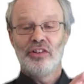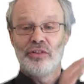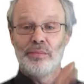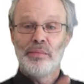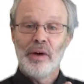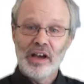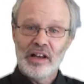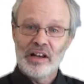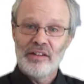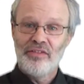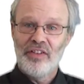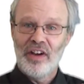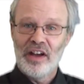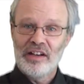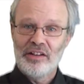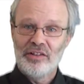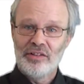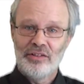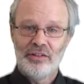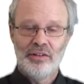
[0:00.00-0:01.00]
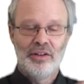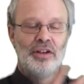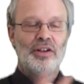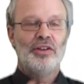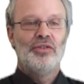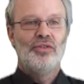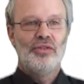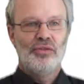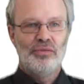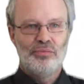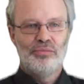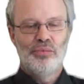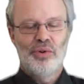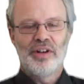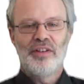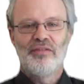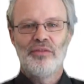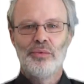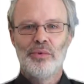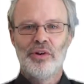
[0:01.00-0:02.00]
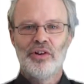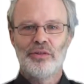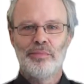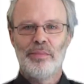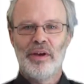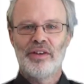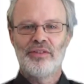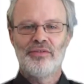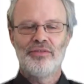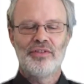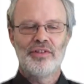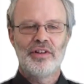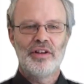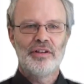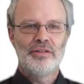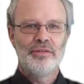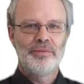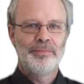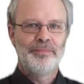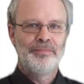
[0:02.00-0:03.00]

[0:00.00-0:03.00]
smiley face, or whatever works best for you.